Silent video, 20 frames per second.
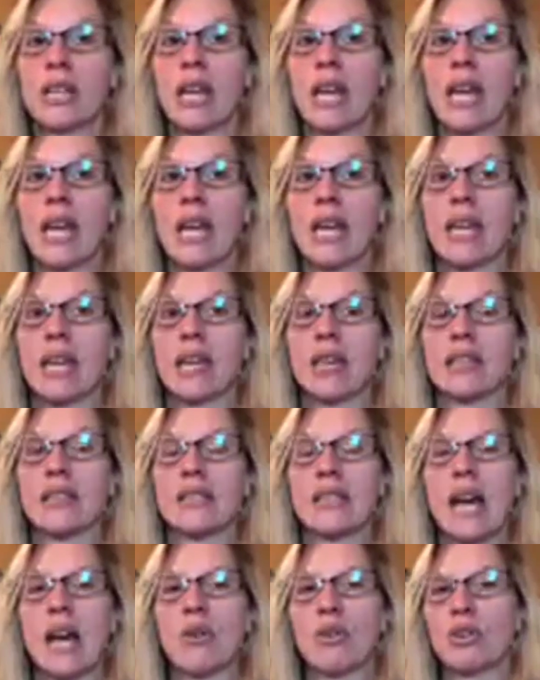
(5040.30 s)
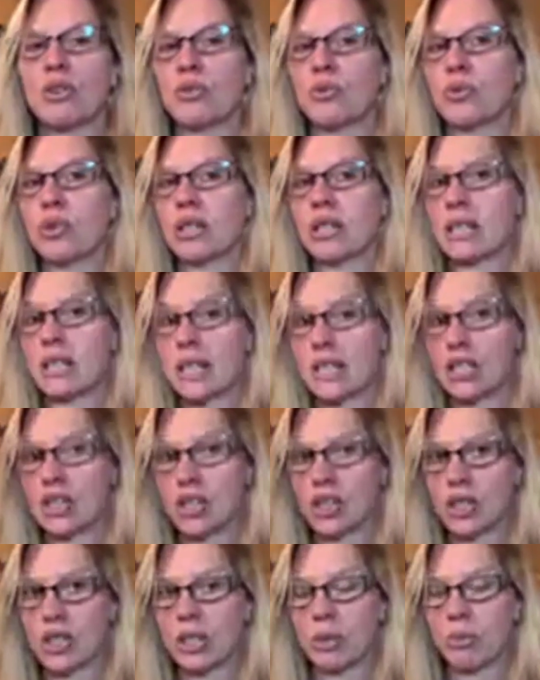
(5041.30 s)
a soured
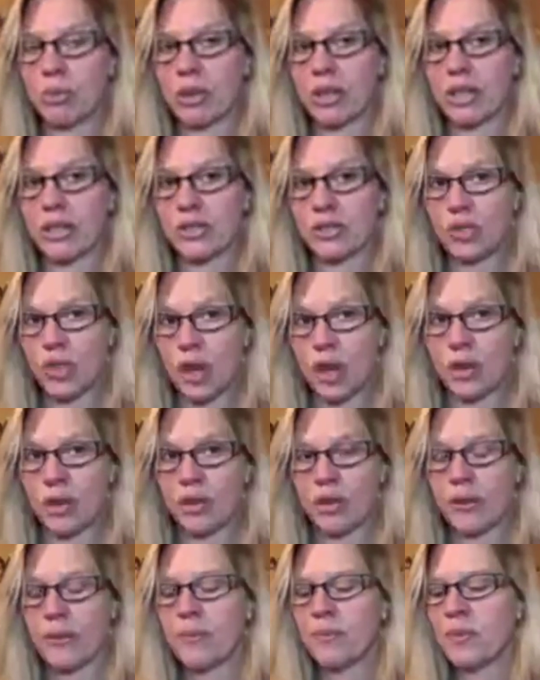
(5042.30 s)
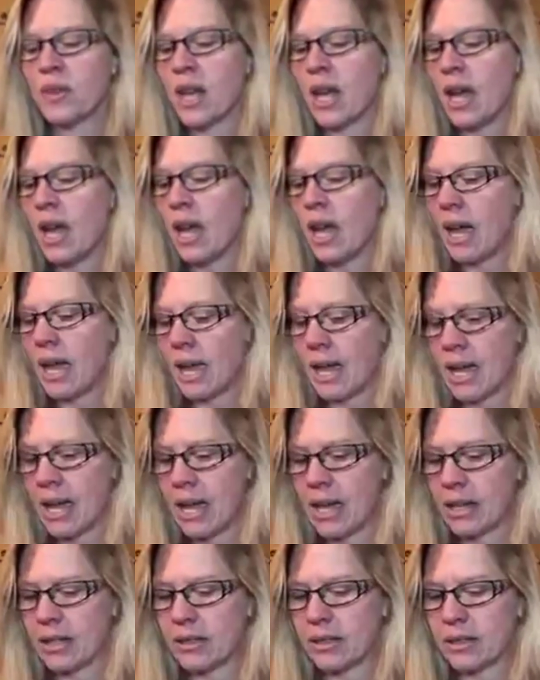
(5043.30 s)
relationship with his daughter,
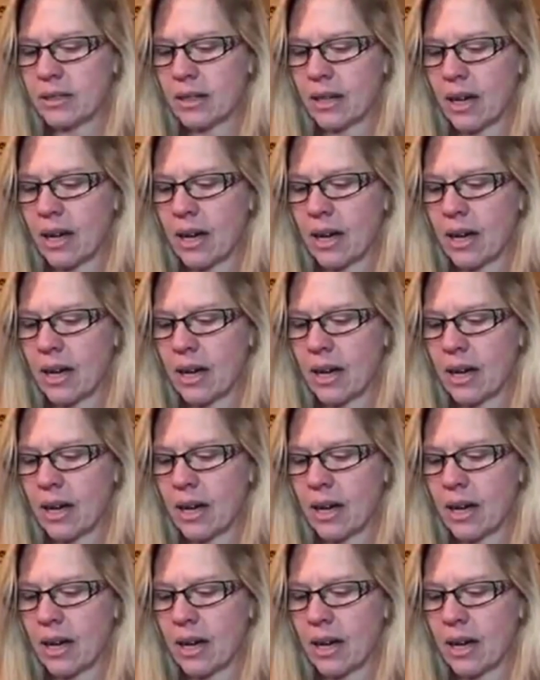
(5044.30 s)
and